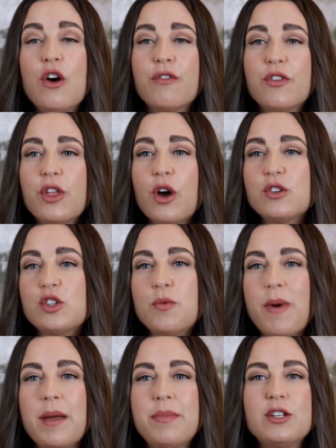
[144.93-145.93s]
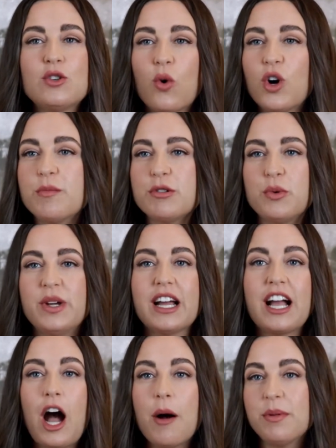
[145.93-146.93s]
for those who might be torn between a
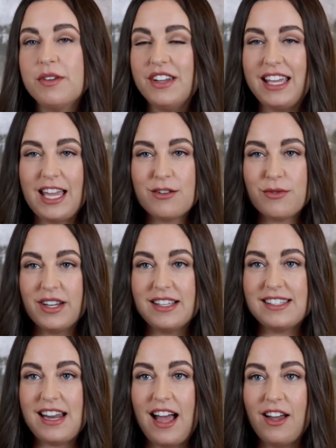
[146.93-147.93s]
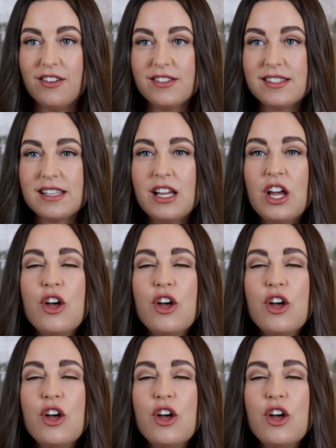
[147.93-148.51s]
couple of engagement ring styles,